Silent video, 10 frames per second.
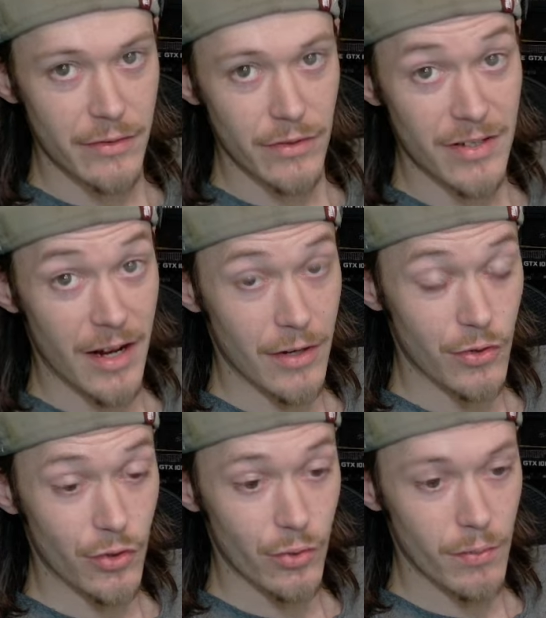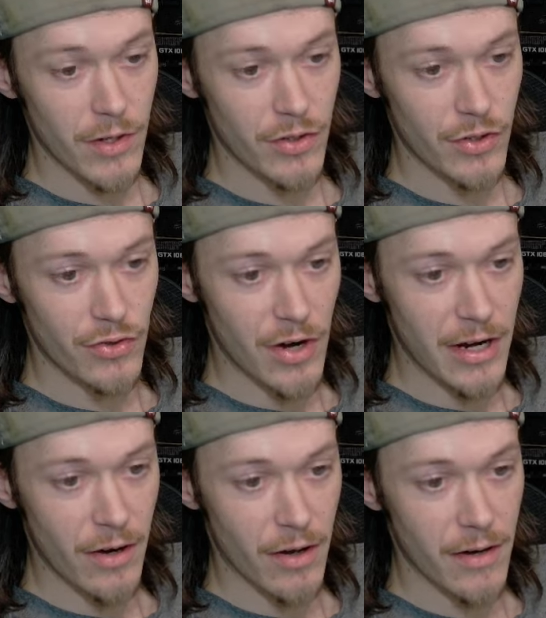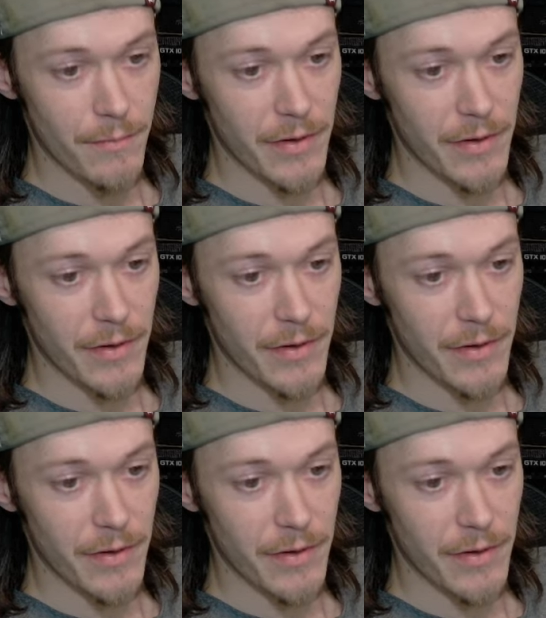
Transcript: so it's not too much strain on it.